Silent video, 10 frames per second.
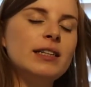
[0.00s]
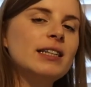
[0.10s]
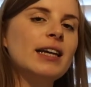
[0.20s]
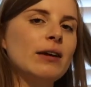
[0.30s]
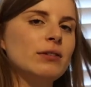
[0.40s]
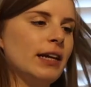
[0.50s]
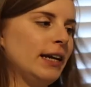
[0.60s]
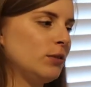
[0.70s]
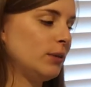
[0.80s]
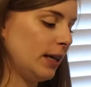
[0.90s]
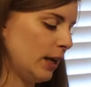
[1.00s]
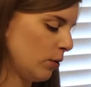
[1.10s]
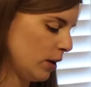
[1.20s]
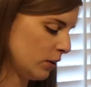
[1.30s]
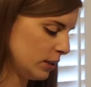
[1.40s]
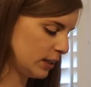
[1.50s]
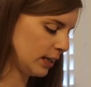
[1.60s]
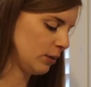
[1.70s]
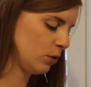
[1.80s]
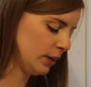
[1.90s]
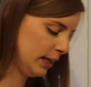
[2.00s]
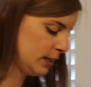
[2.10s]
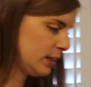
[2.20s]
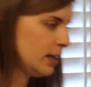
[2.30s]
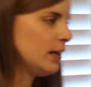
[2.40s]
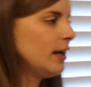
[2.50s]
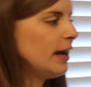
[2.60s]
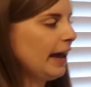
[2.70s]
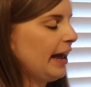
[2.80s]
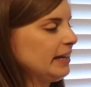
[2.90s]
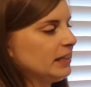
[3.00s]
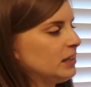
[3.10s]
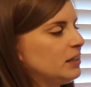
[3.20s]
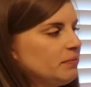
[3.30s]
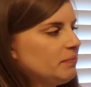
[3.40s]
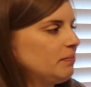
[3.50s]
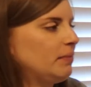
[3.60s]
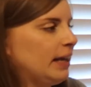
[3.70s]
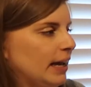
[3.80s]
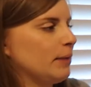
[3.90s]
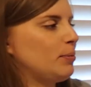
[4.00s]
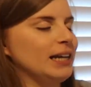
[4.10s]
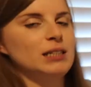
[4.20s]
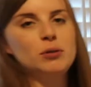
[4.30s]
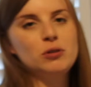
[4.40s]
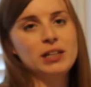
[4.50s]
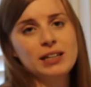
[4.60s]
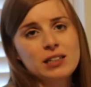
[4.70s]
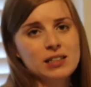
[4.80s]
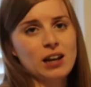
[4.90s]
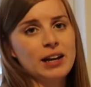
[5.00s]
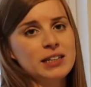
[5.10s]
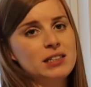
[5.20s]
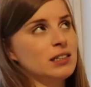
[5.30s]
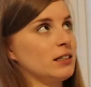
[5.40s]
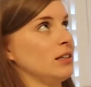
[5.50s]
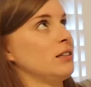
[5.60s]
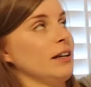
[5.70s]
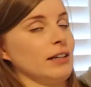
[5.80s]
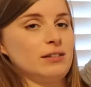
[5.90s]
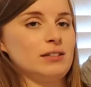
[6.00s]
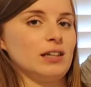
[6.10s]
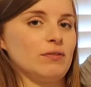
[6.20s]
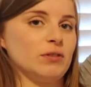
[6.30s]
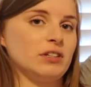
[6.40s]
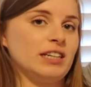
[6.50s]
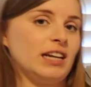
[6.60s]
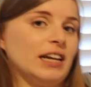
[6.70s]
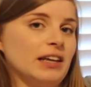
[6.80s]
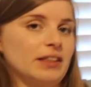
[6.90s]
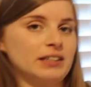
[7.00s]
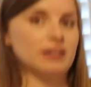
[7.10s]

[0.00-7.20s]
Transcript: discount day, so we did get quite a good discount on it. And it plays music, does lights, does like stuff on the ceiling and things